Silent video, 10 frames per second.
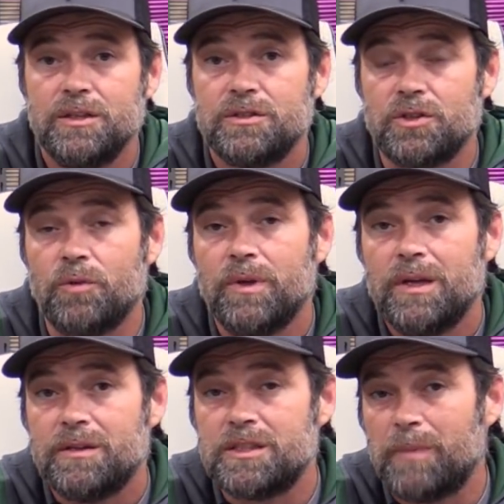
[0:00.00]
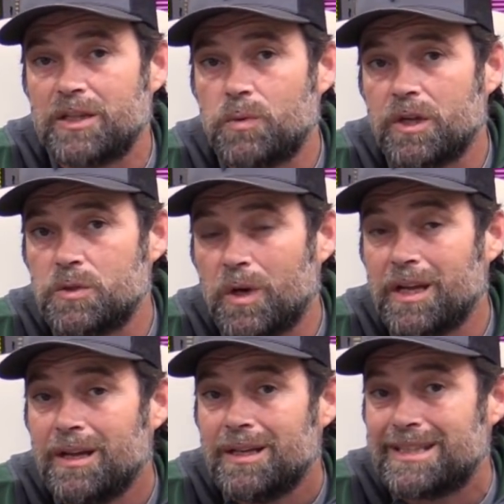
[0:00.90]
So this is my
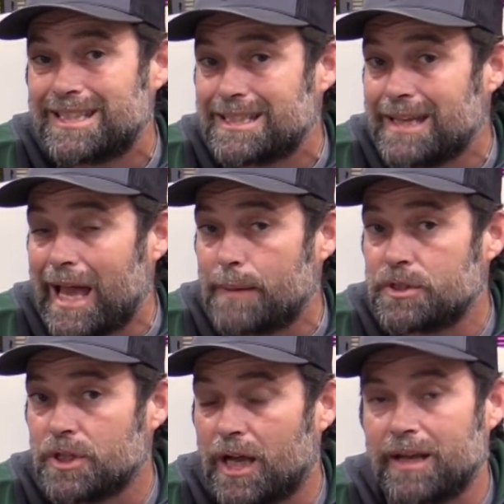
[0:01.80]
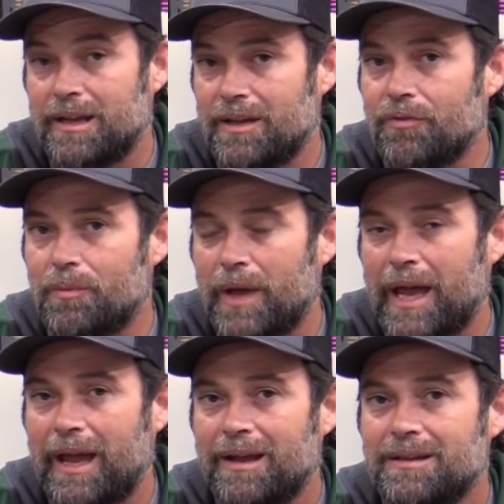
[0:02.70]
2020 snapshot in the
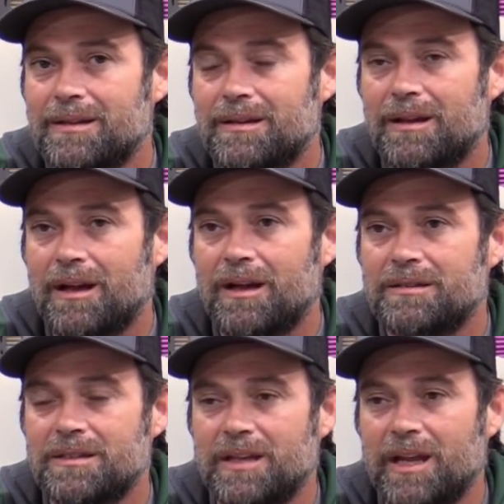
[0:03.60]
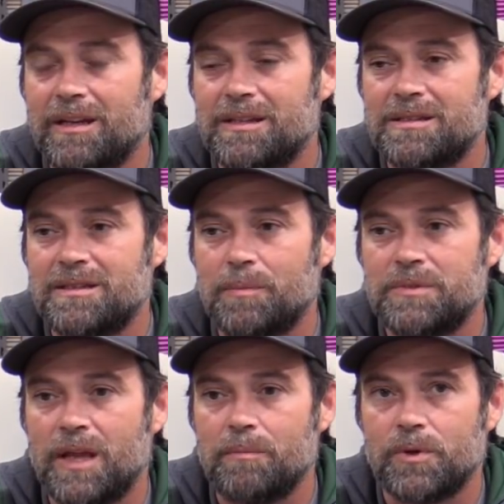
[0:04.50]
bag. The date is
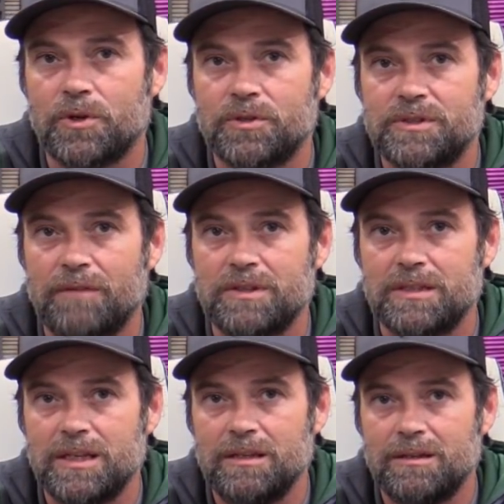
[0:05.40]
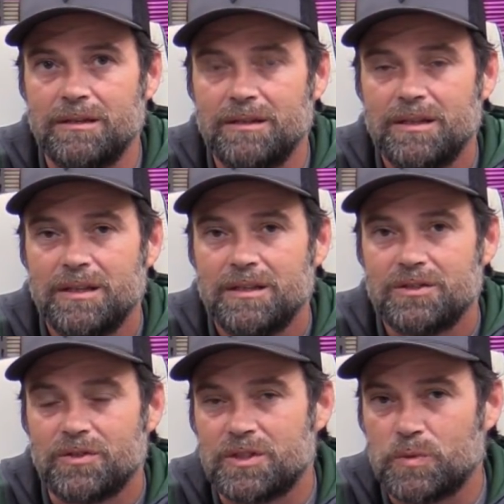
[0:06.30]
September 17th.
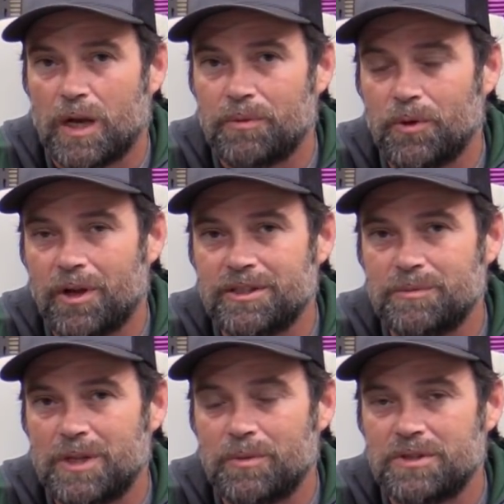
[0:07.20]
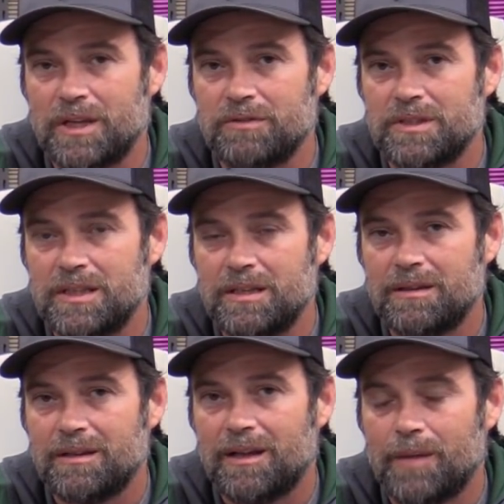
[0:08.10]
So this is what I'm throwing on September 17th.
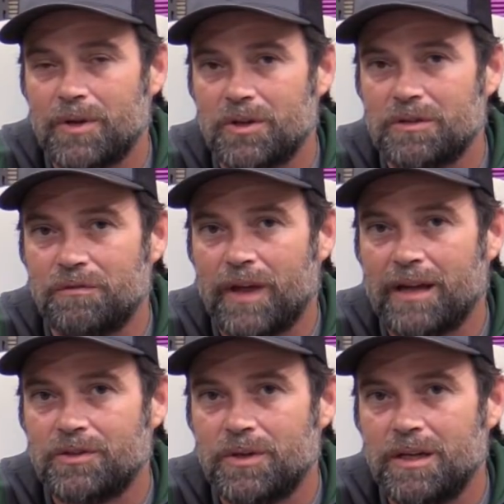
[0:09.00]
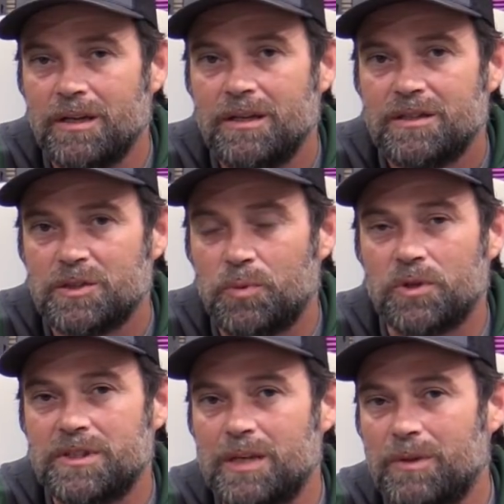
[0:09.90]
I'm here at the factory.
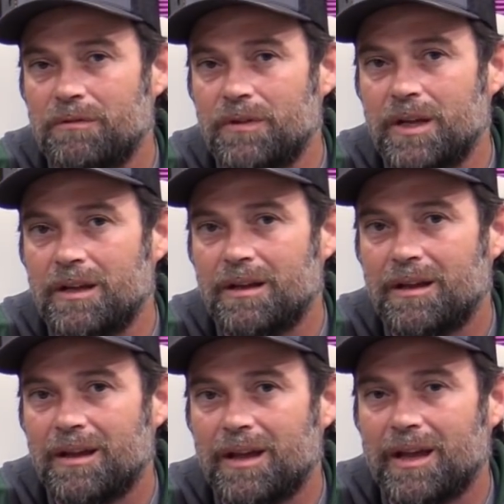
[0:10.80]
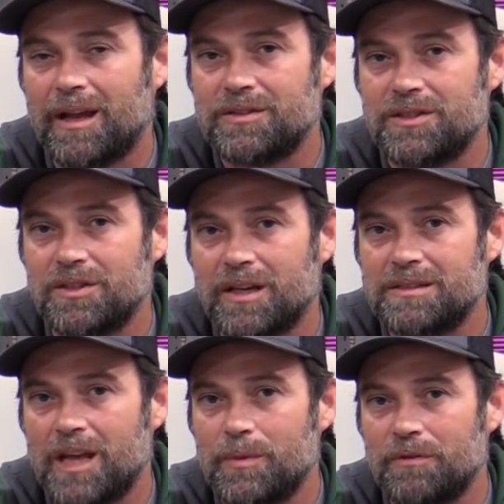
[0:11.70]
Support Team Infinite, and I'll see you
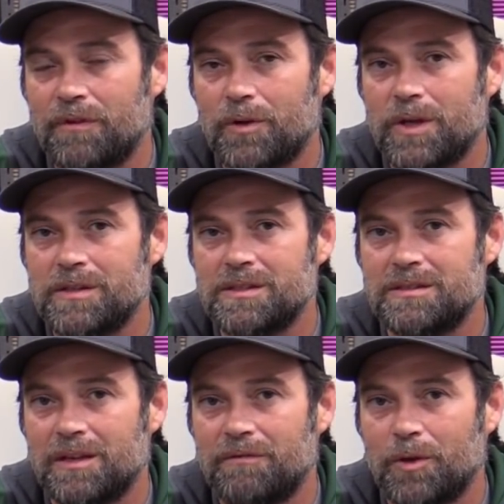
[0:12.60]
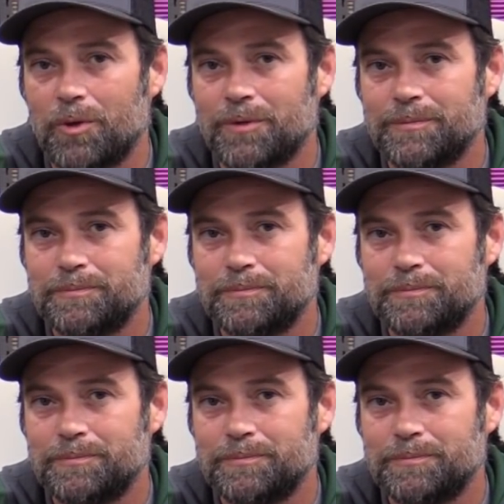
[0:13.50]
next time in the fairway. This is Dave Feldberg.